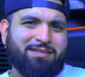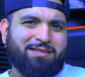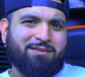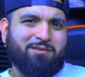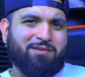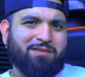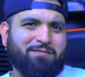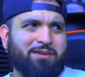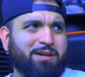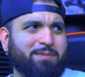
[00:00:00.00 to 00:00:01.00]
or the
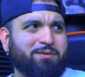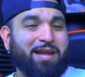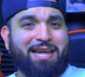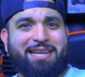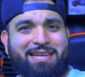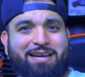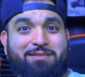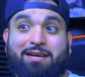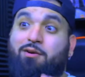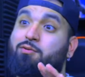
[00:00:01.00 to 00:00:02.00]
third episode ended, I was
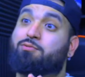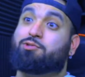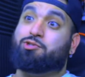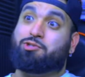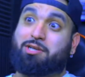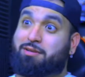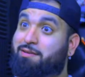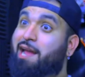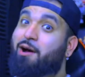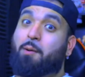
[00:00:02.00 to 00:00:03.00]
like, oh shit,
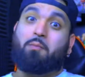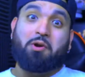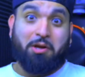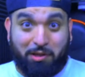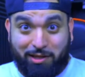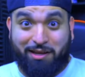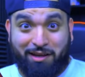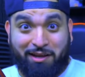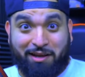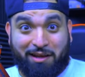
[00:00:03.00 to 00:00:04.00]
now I'm really
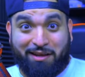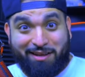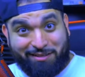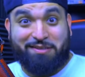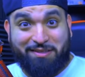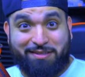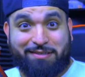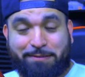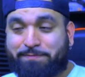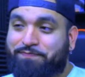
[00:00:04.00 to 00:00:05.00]
into this.